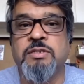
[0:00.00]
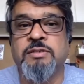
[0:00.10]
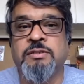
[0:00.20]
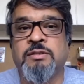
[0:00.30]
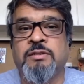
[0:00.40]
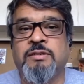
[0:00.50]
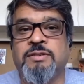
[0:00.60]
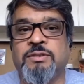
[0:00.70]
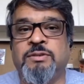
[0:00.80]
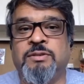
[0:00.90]
So
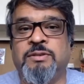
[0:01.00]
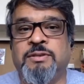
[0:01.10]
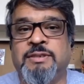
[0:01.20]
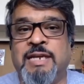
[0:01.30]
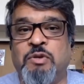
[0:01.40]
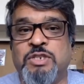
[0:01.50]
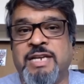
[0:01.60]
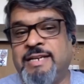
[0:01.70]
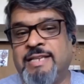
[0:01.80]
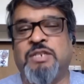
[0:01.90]
they would say it doesn't work
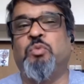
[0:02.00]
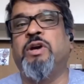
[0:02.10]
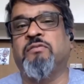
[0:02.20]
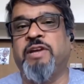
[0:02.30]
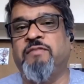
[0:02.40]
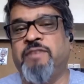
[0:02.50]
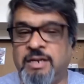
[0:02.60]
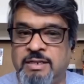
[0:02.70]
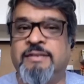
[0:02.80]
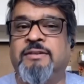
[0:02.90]
very well.
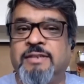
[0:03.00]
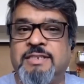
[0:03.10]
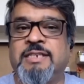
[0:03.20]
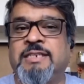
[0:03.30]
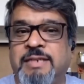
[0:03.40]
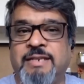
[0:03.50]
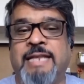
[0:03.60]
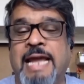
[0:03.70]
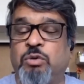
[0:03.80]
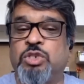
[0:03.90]
It had to change the
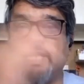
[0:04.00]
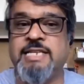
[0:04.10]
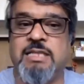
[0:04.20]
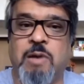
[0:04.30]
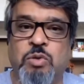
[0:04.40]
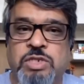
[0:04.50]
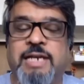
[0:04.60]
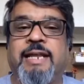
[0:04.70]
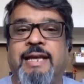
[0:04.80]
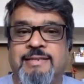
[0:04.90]
mouse setting,
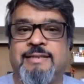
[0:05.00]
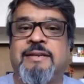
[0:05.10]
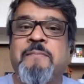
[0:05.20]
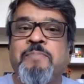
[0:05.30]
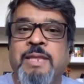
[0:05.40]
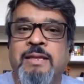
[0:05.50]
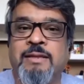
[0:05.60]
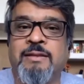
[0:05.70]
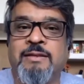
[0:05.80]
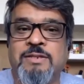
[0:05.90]
etc. So
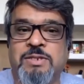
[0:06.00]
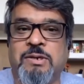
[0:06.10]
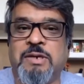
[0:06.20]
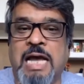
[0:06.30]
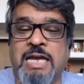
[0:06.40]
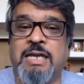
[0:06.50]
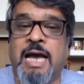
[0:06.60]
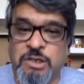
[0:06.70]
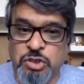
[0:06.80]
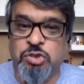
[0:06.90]
I used to always
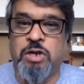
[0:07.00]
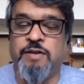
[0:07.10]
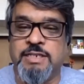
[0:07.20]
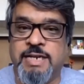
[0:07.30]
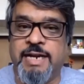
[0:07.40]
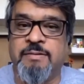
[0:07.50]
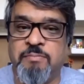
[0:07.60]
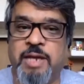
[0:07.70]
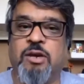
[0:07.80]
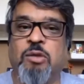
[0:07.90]
get my computer
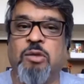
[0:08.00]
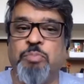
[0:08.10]
back.